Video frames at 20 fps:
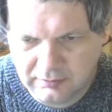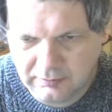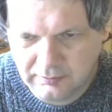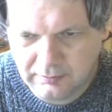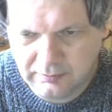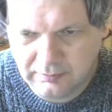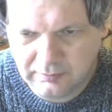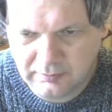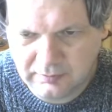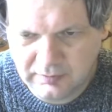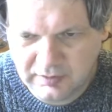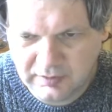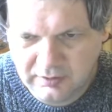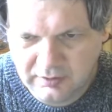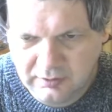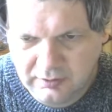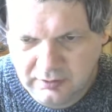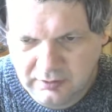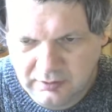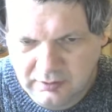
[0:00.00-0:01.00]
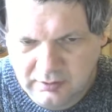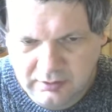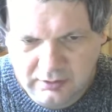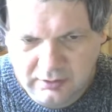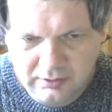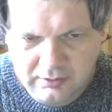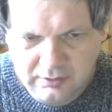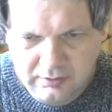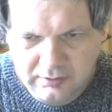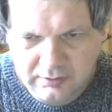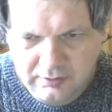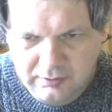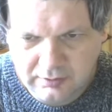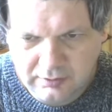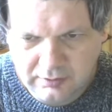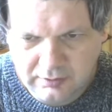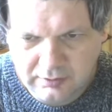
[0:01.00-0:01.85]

Nobody speaks.